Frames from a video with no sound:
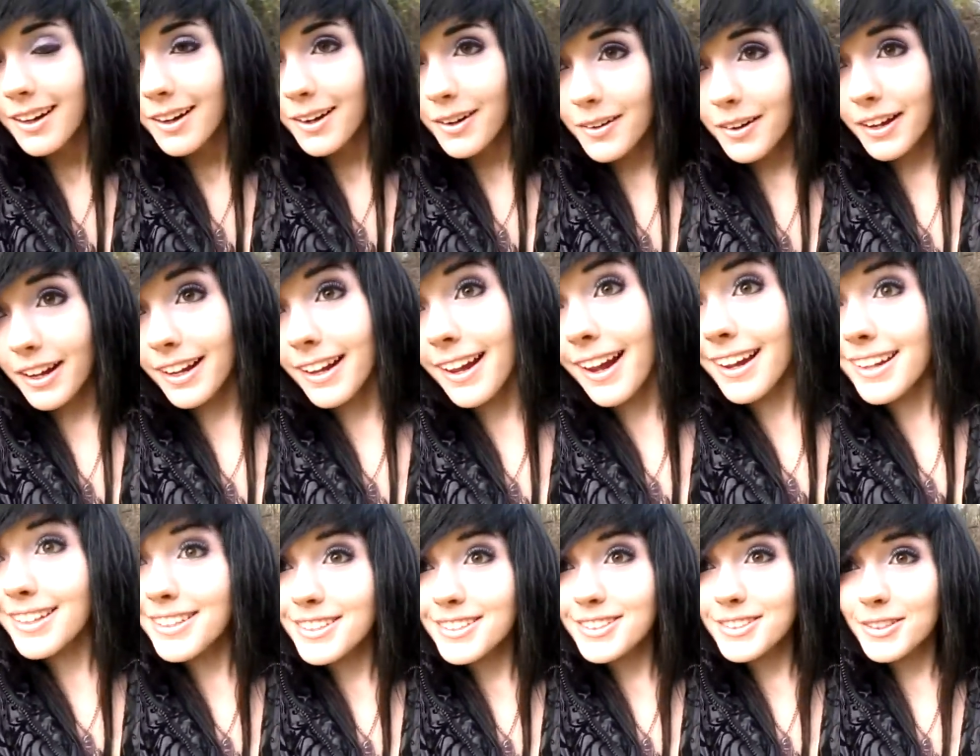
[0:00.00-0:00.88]
Okay,
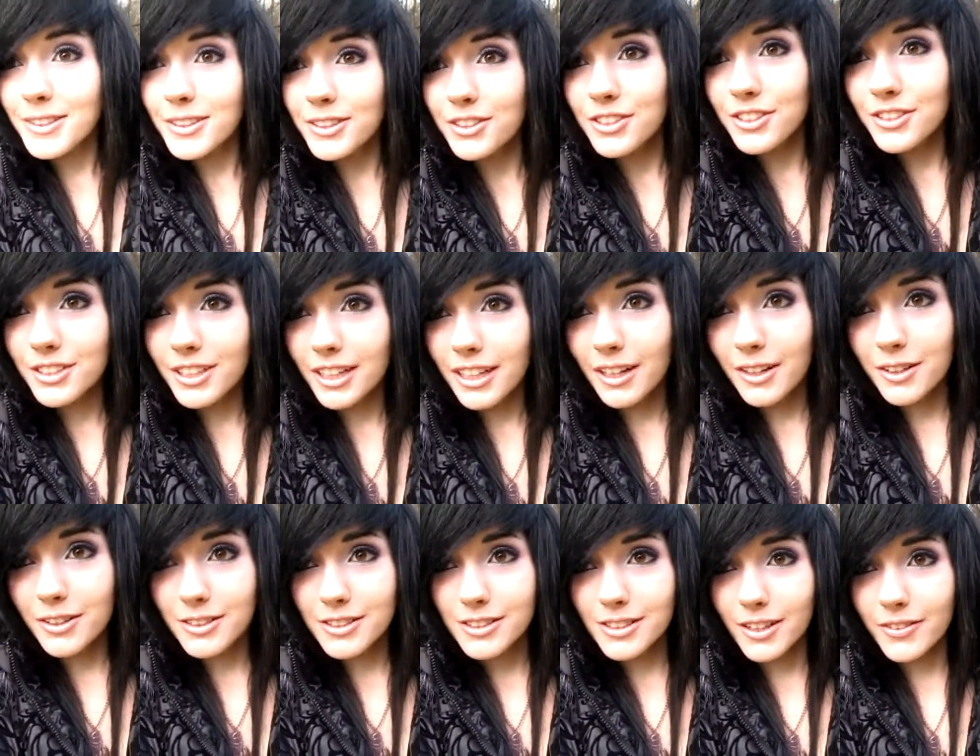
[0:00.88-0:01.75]
yeah, so you should check out
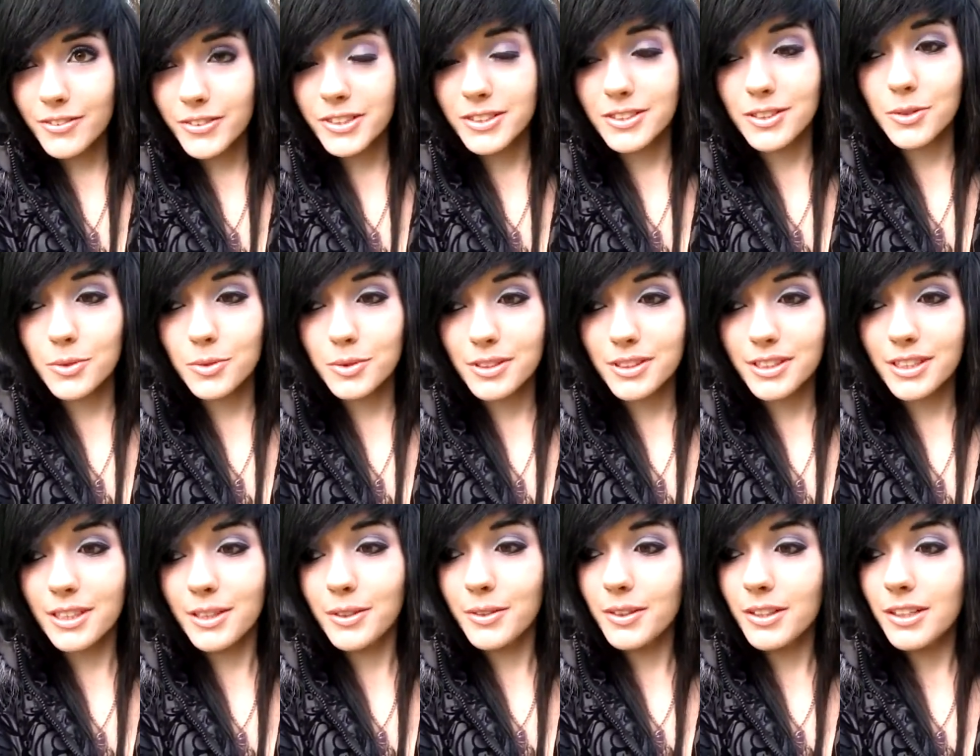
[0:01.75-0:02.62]
her stuff because it's really
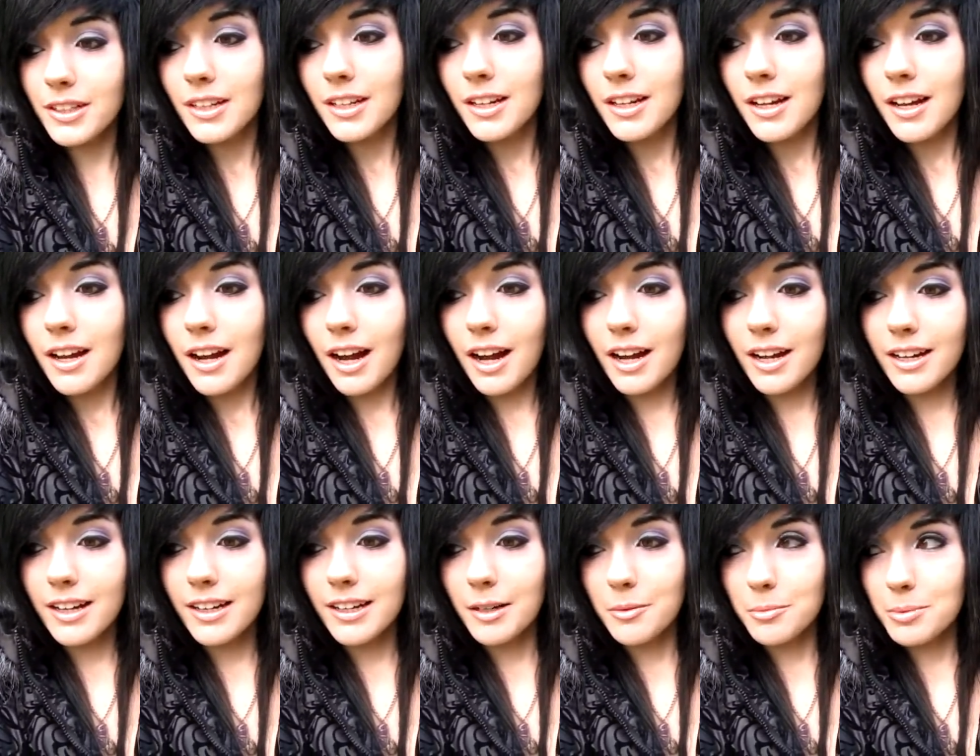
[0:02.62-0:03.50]
cute.
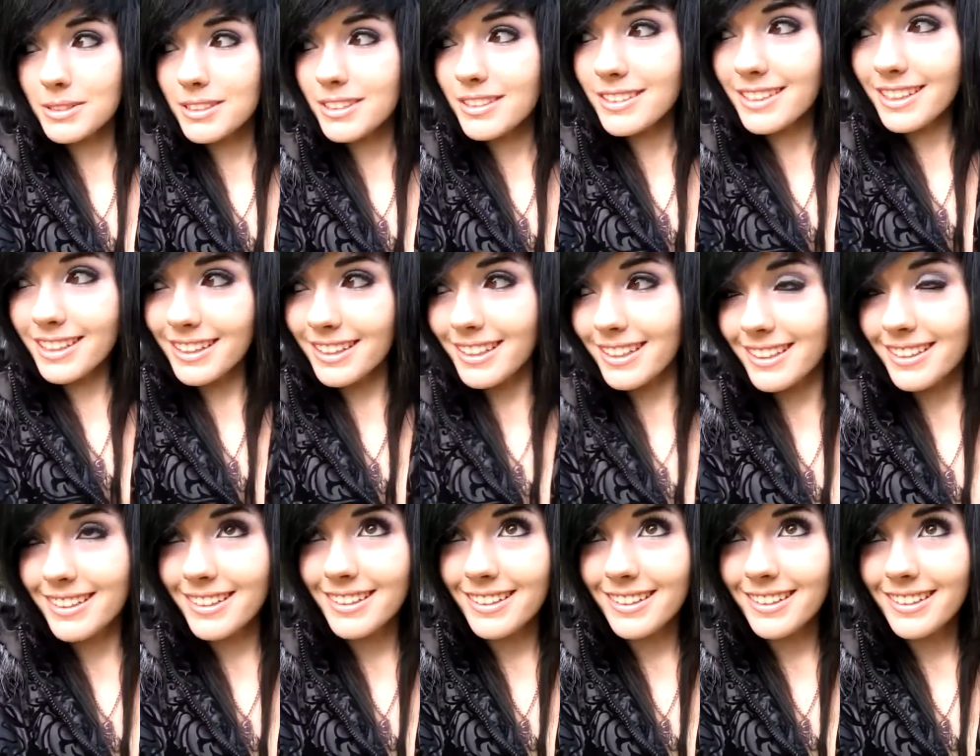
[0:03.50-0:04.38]
And I'll put the link
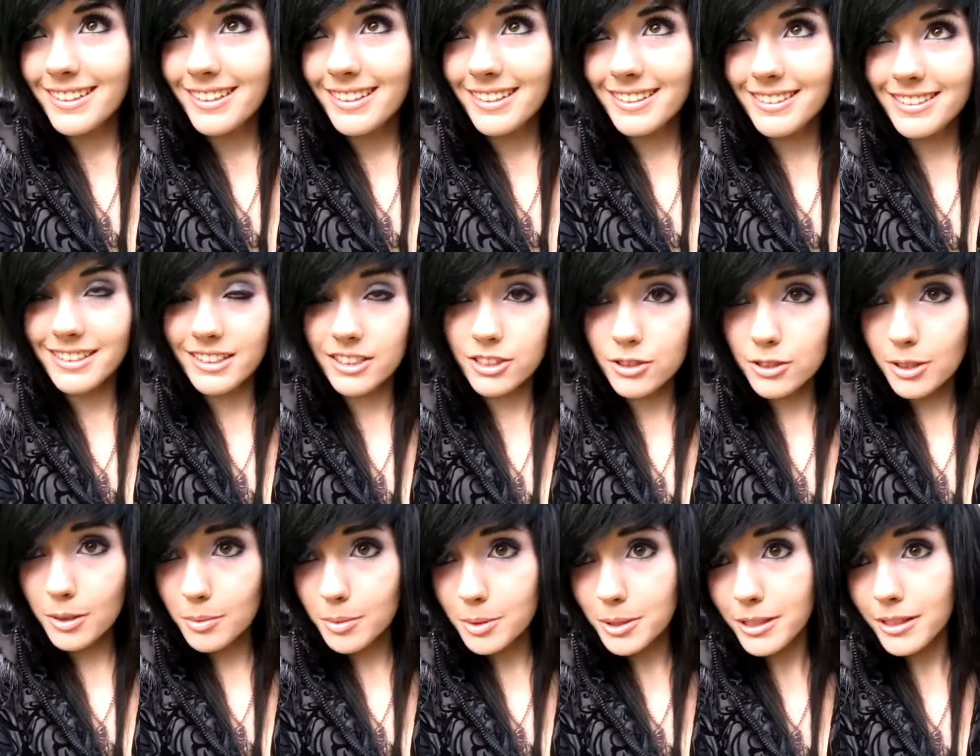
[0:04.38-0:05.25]
in the
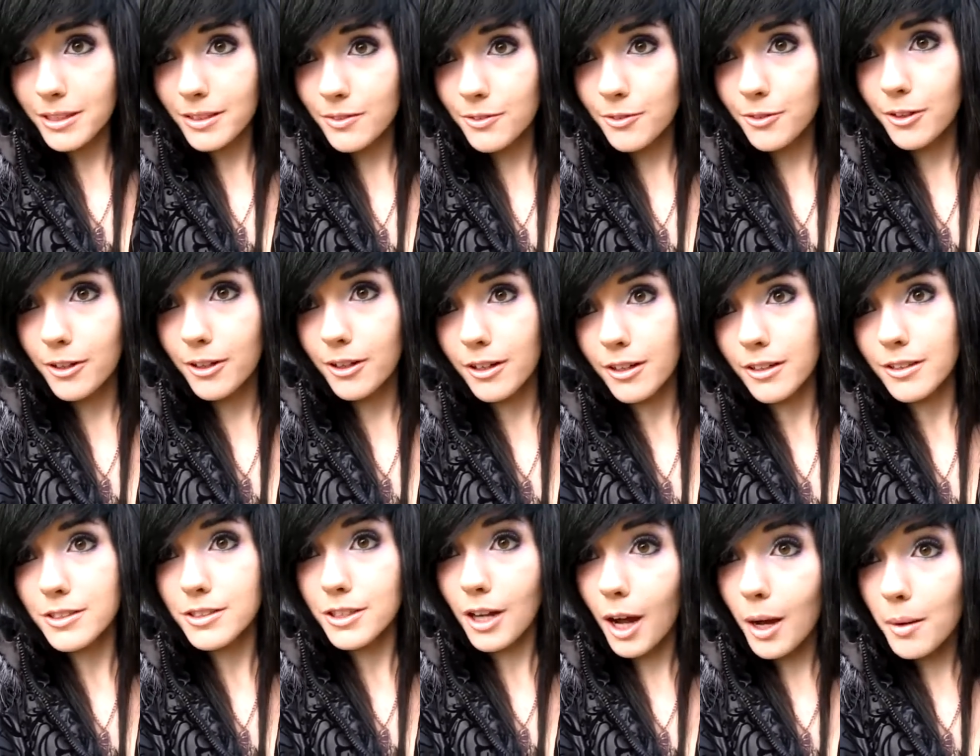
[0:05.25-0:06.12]
description for her
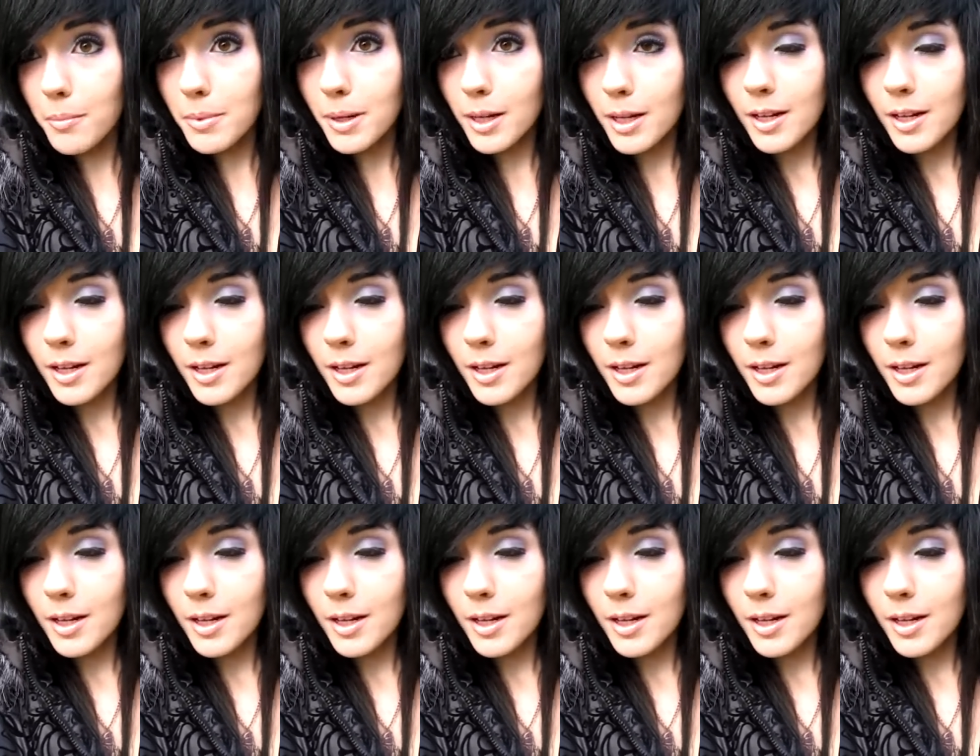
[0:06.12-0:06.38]
shop.